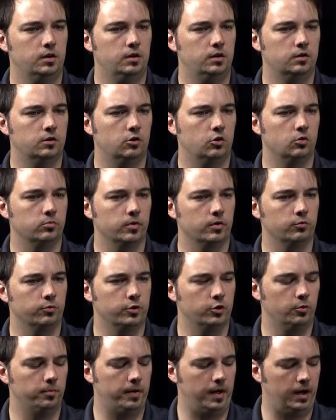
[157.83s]
or my
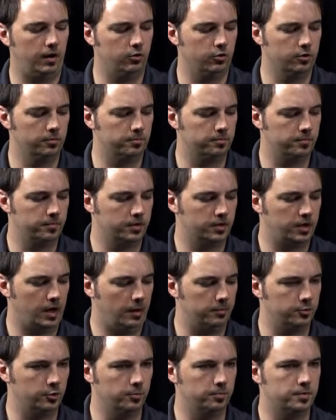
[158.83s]
real power,
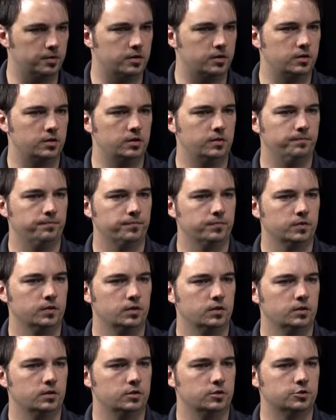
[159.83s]
capital P,
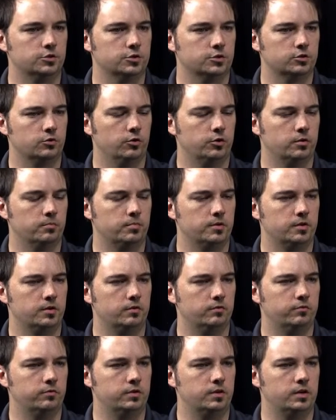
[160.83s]
is just going to be
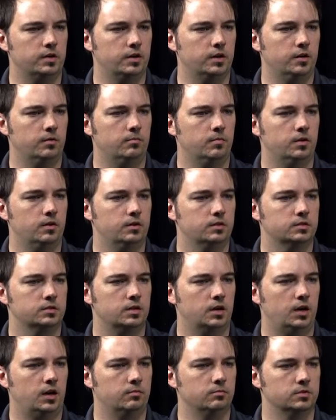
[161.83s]
Vm
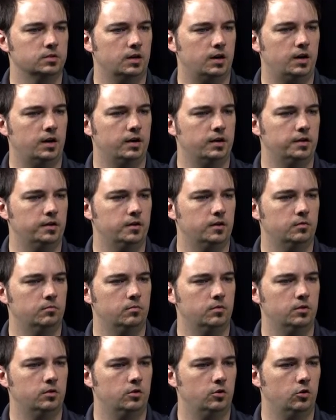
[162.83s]
times
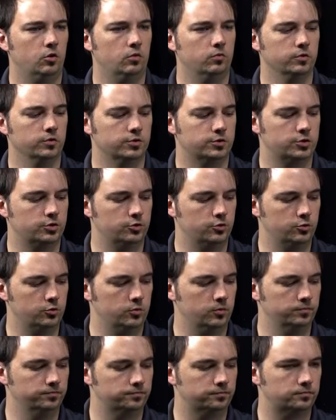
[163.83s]
Im over
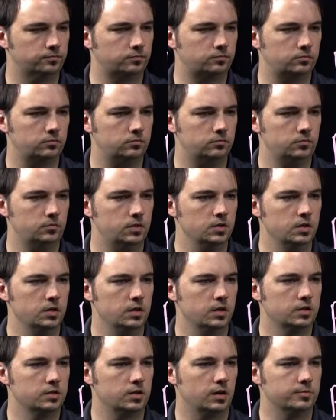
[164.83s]
2
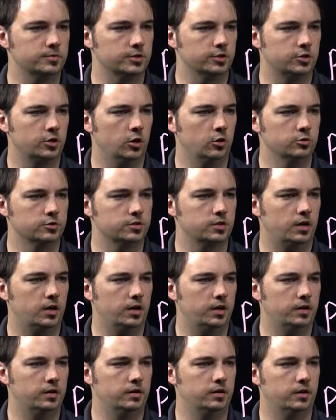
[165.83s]
times the
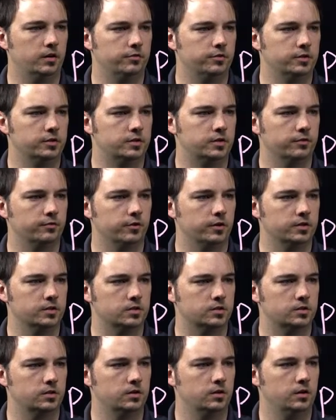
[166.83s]
cosine of the
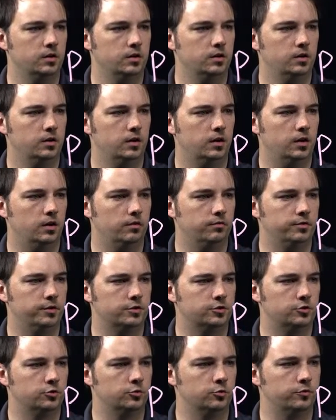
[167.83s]
difference of the
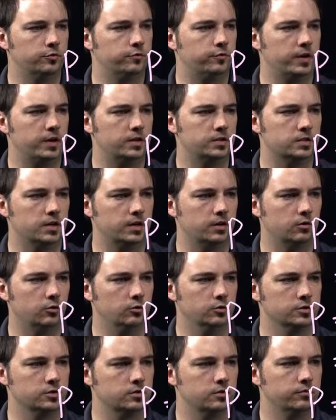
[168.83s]
two phase
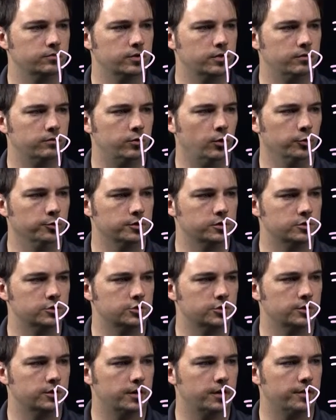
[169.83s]
angles for the
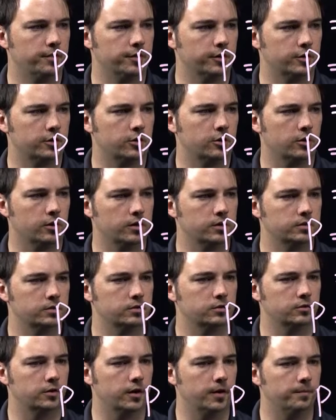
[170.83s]
voltage and the current,
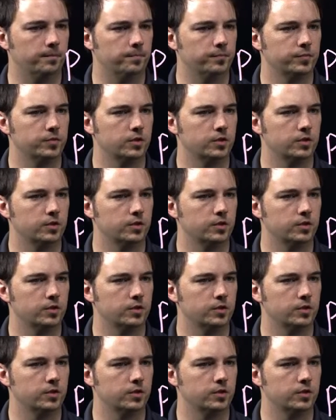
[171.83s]
okay?